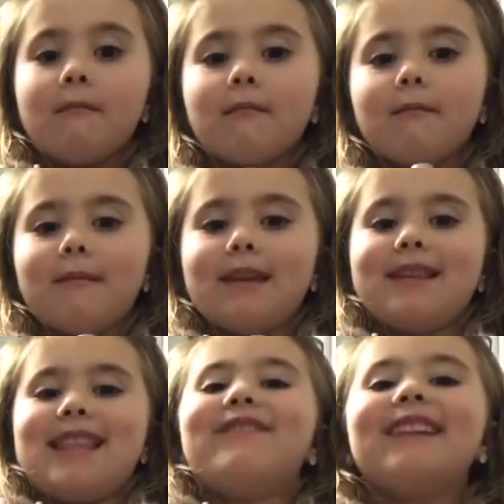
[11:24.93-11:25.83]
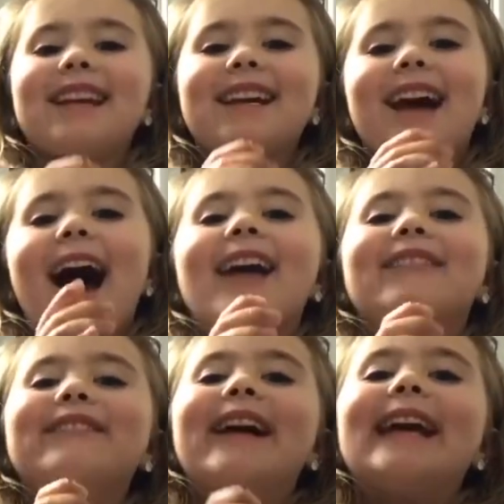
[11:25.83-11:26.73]
Miss Stephanie, I am
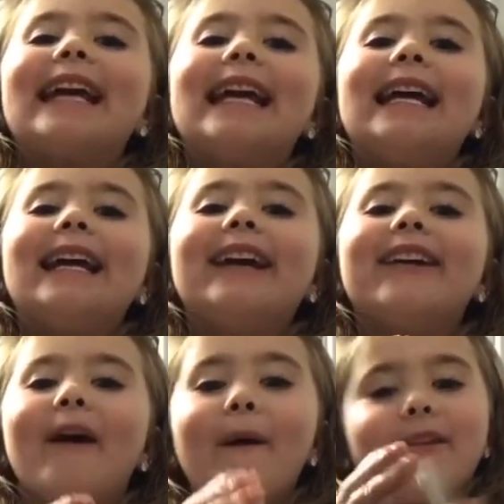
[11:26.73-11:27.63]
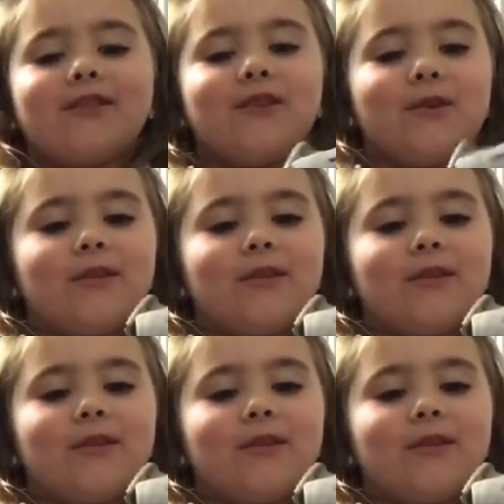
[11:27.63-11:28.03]
making orange juice.